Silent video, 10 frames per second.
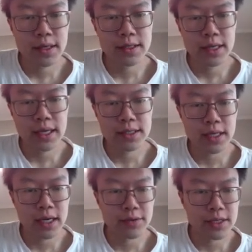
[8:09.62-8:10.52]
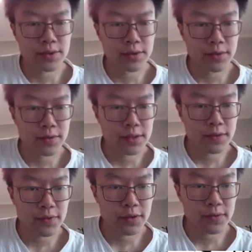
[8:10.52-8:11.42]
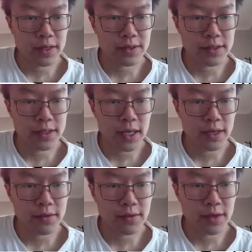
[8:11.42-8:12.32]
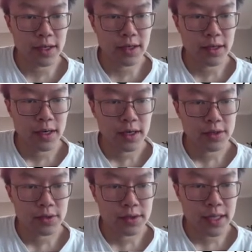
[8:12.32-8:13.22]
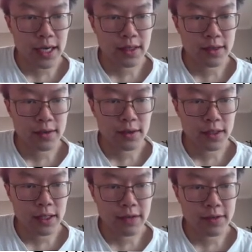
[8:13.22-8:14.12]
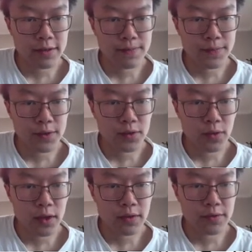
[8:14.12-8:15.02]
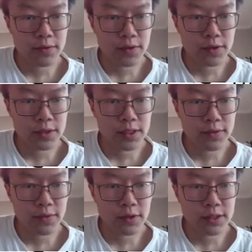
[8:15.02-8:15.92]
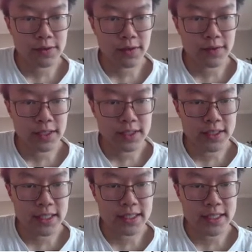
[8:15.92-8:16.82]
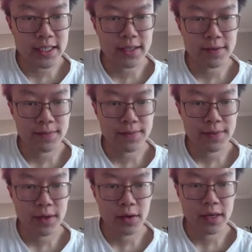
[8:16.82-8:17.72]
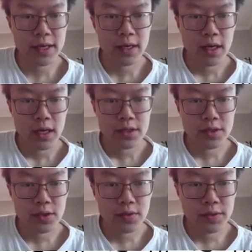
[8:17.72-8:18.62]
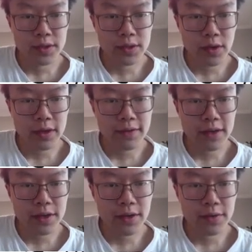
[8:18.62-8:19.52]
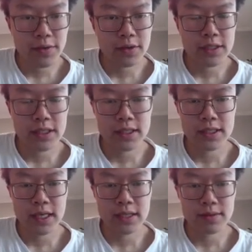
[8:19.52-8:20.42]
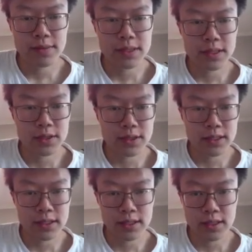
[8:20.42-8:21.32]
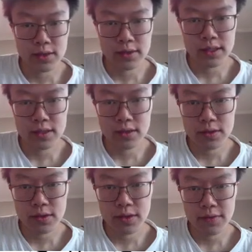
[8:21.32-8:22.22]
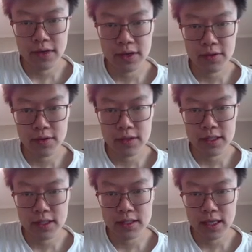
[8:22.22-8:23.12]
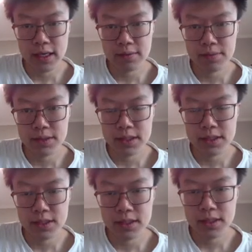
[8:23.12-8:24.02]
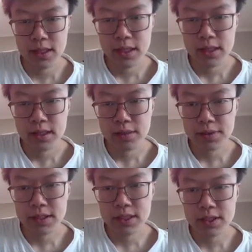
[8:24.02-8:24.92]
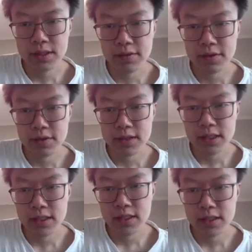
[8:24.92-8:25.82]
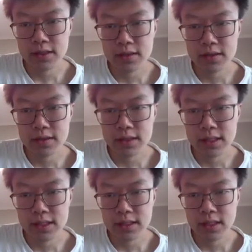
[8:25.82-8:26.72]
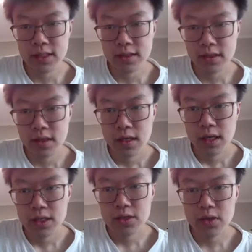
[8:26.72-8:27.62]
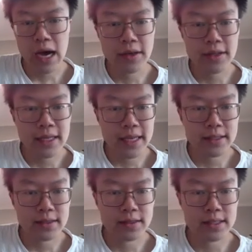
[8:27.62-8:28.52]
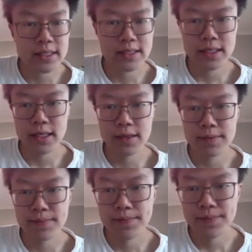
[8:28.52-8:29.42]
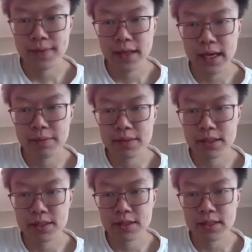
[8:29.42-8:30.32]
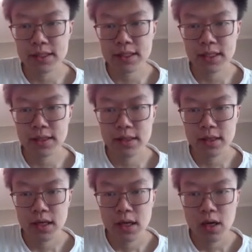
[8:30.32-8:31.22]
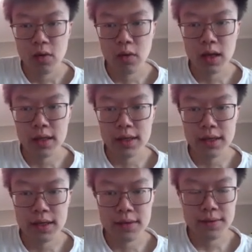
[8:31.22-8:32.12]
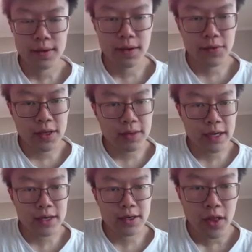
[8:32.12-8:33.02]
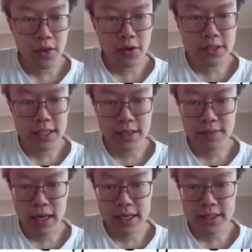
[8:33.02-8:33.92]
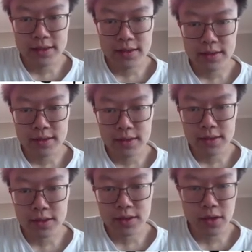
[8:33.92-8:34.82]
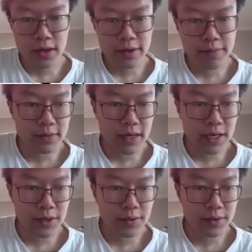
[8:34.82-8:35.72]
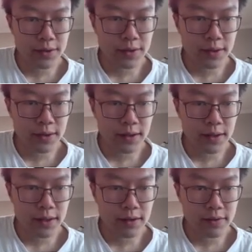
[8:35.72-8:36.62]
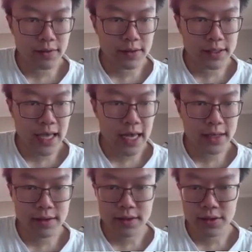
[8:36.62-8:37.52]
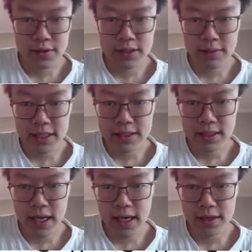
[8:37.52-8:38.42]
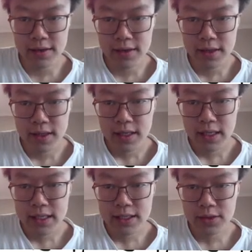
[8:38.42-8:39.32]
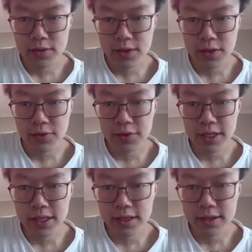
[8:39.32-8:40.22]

it ends at 9, right? So this first value is 10, right? So it's 10, 11, 12, 13, 14, 15, 16, okay? So the starting value of 13 is at position 16. So this starting value 13 is at position, the position of 13 is 16. So how do they get 16 at position 16? Well, if you think about it, 13 minus the starting value of 10, 13 minus 10, is equal to 3,